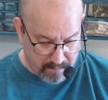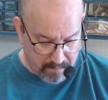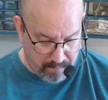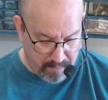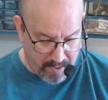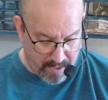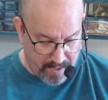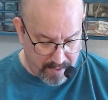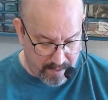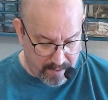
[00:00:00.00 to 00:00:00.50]

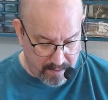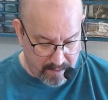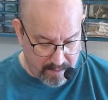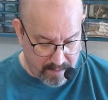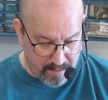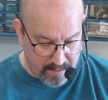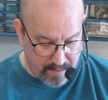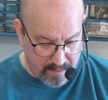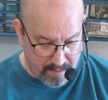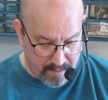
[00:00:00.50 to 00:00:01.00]
But
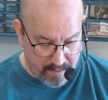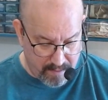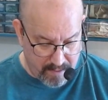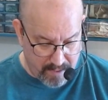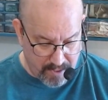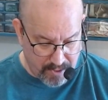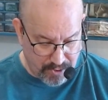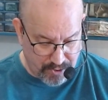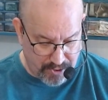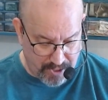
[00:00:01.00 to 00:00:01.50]

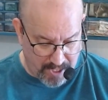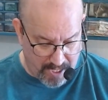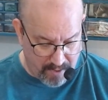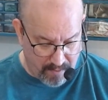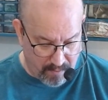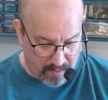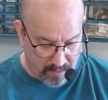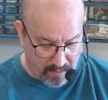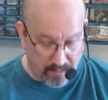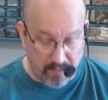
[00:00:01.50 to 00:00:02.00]
in
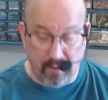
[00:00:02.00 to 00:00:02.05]
general,